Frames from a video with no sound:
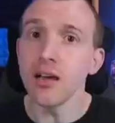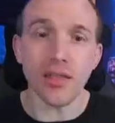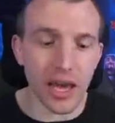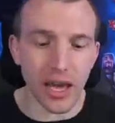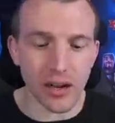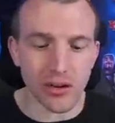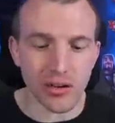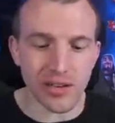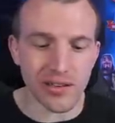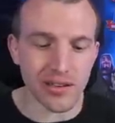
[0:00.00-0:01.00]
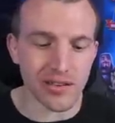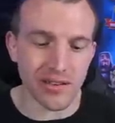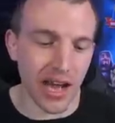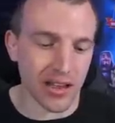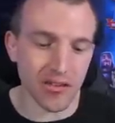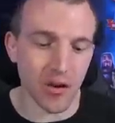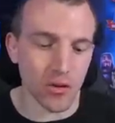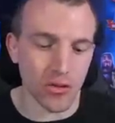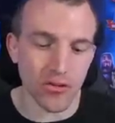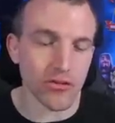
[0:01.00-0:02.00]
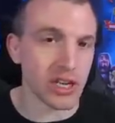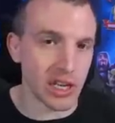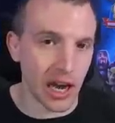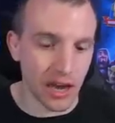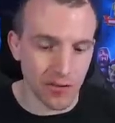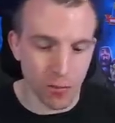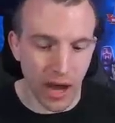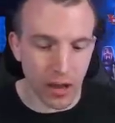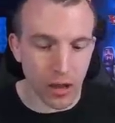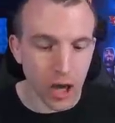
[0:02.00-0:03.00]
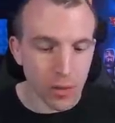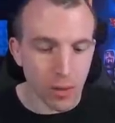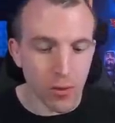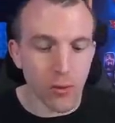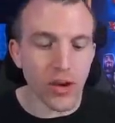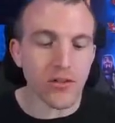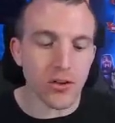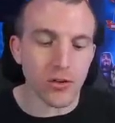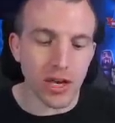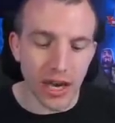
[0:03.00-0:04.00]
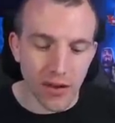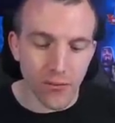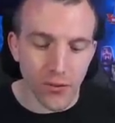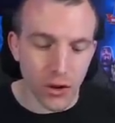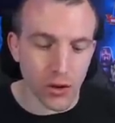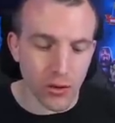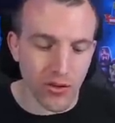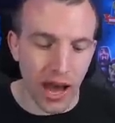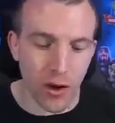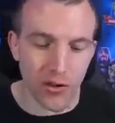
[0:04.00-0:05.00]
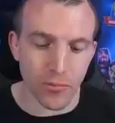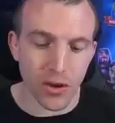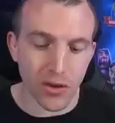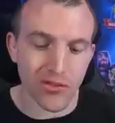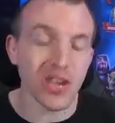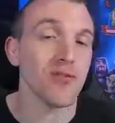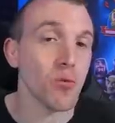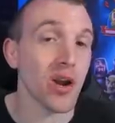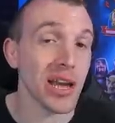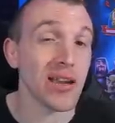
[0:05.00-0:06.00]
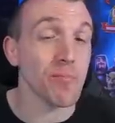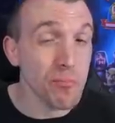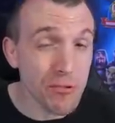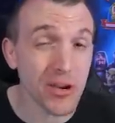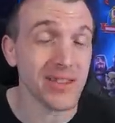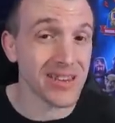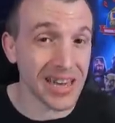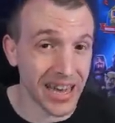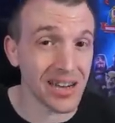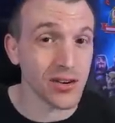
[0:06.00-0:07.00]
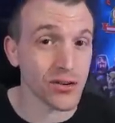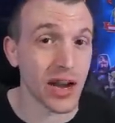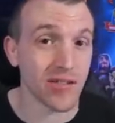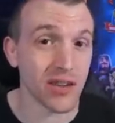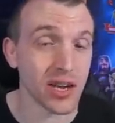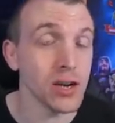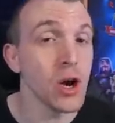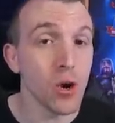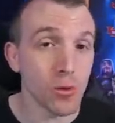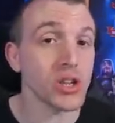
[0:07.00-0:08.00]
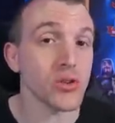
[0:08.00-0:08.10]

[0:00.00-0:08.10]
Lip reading: the increased stats on the screen as well. But moving to the Inferno Towers, because this one is pretty interesting with